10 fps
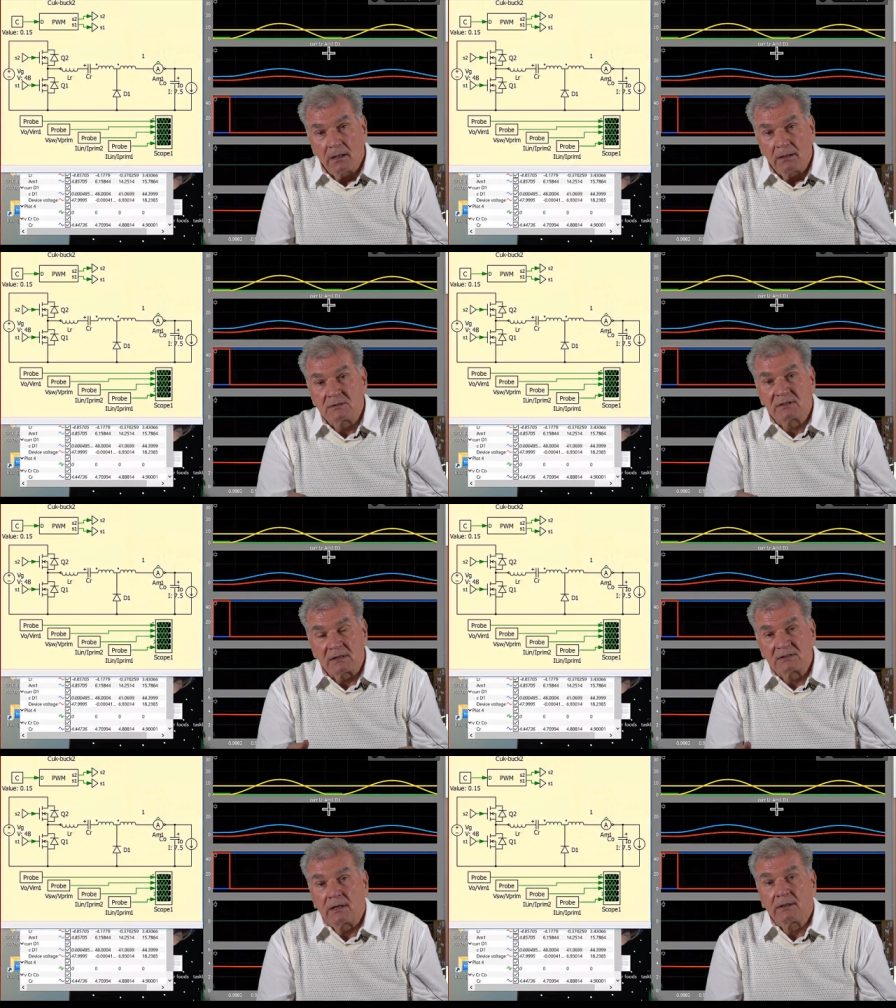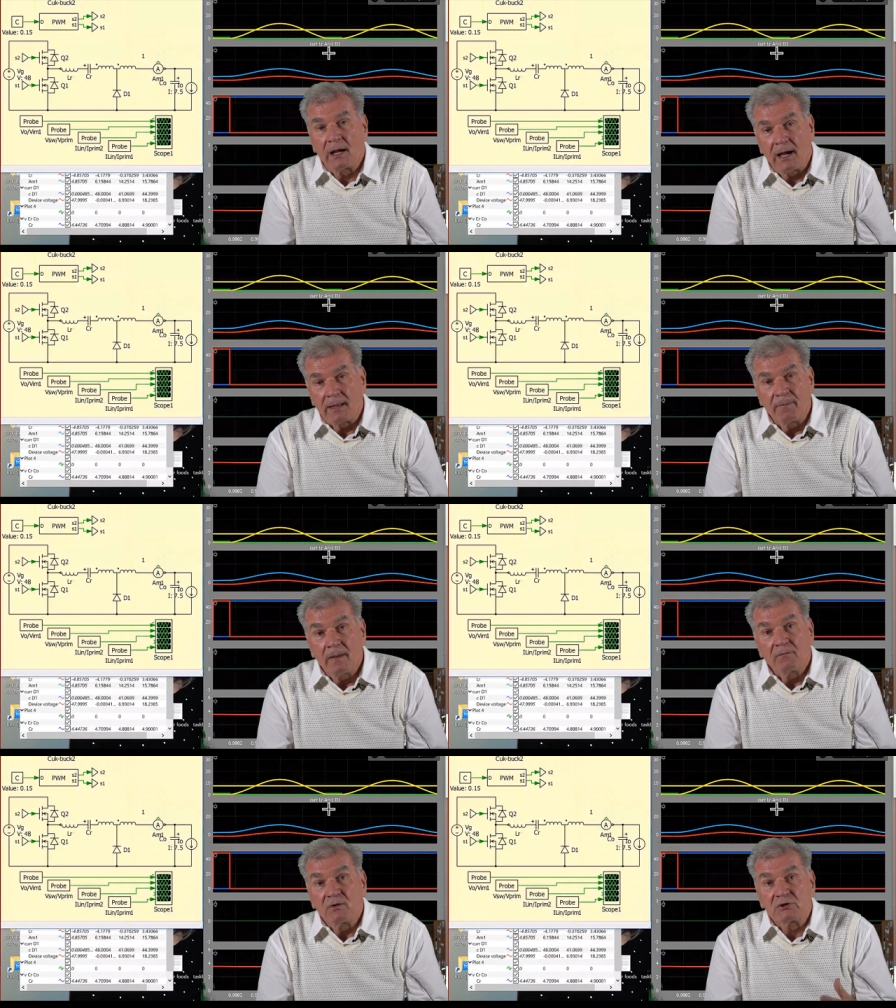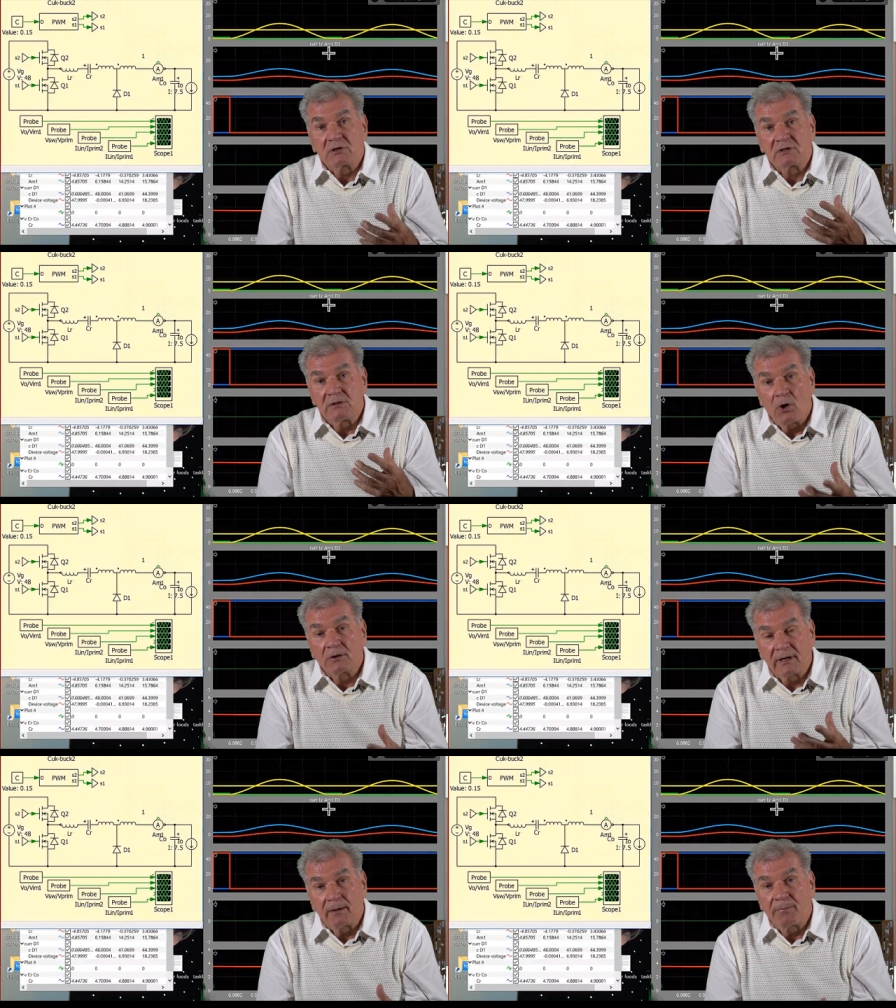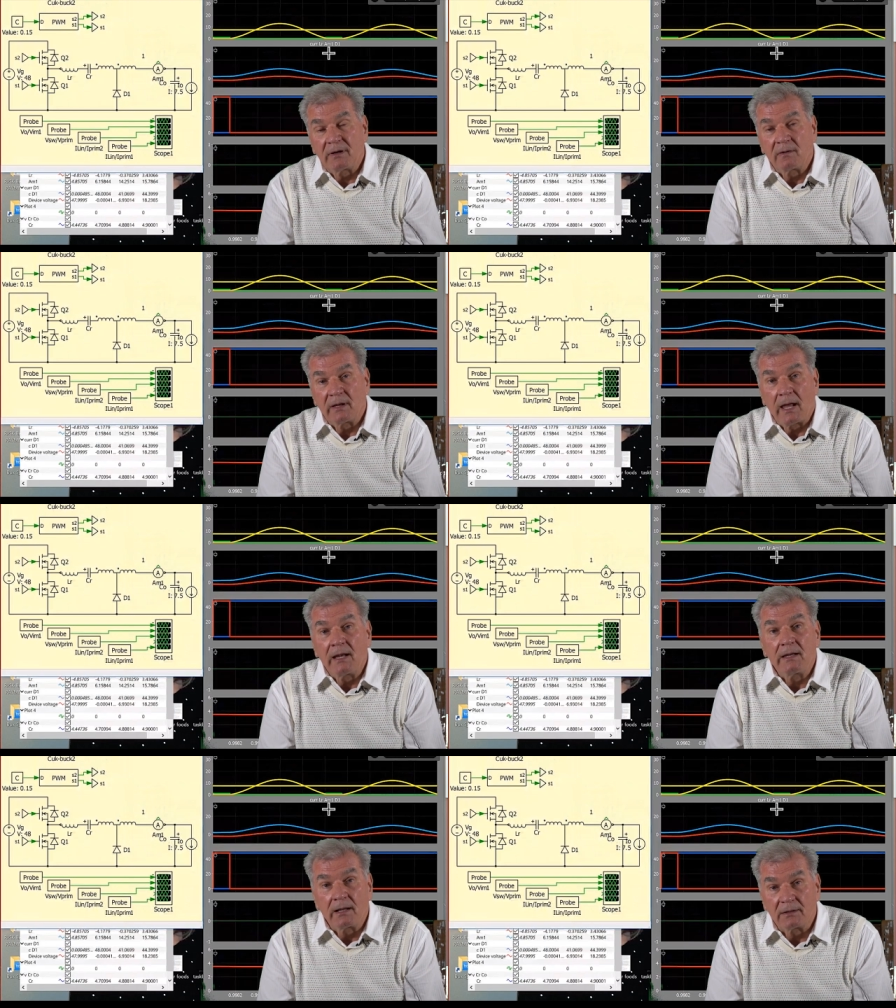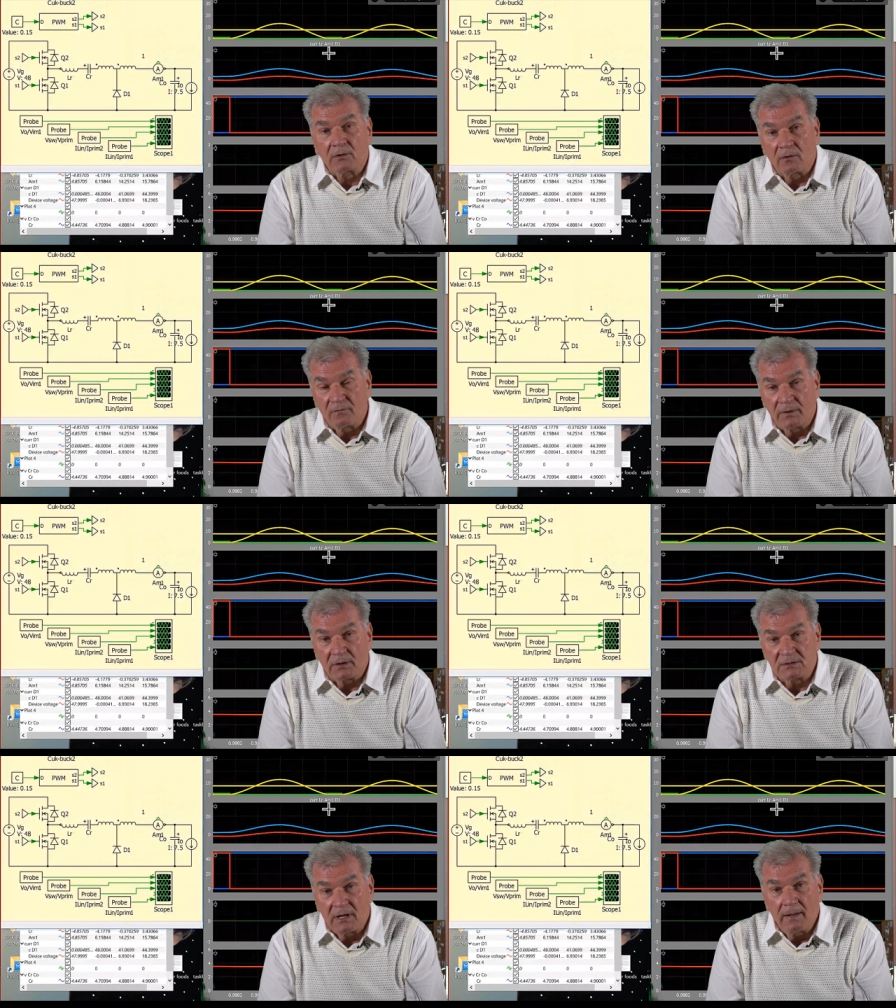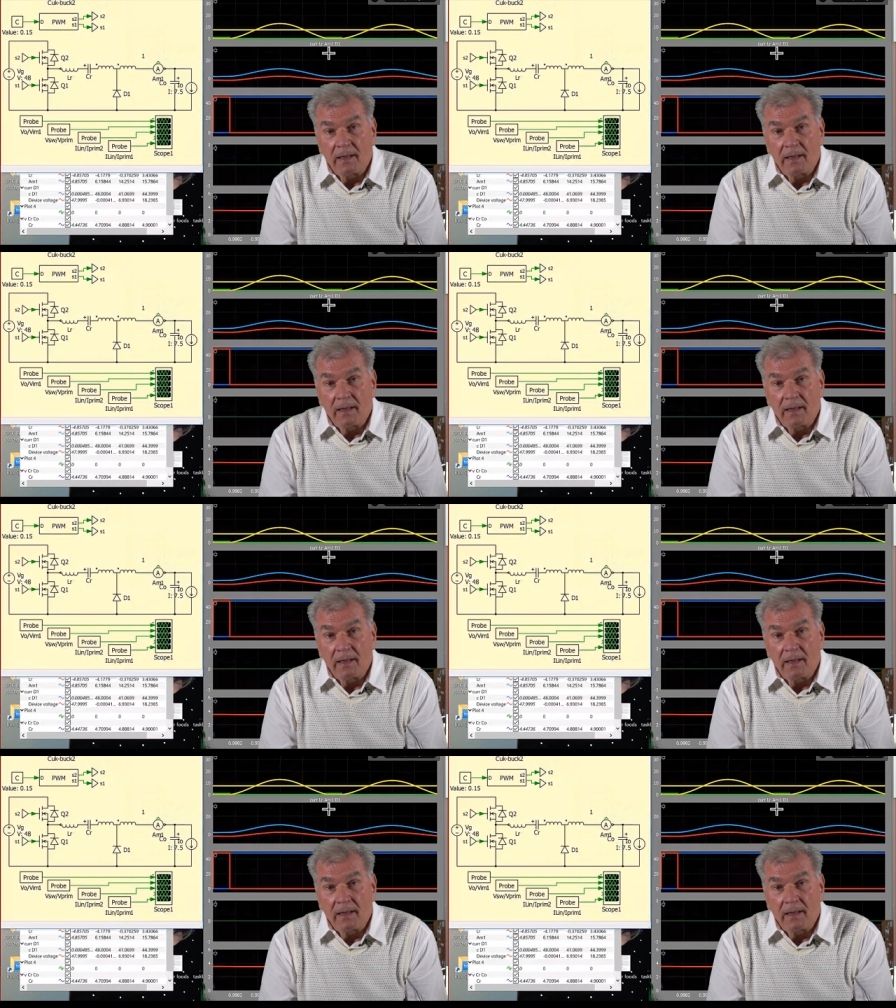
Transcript: instance in time, which is not happening in any other converters.